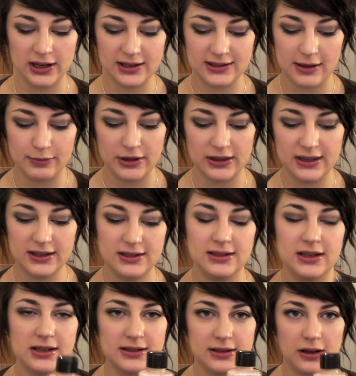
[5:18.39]
except that this
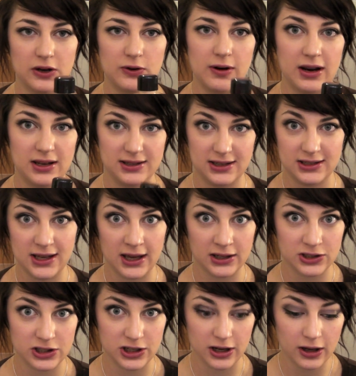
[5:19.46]
is a crazy
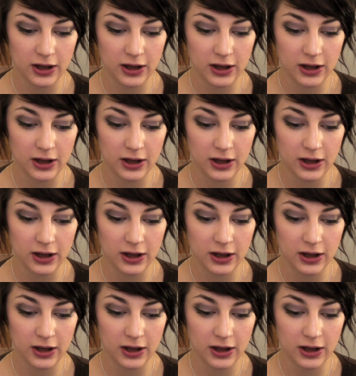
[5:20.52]
texture.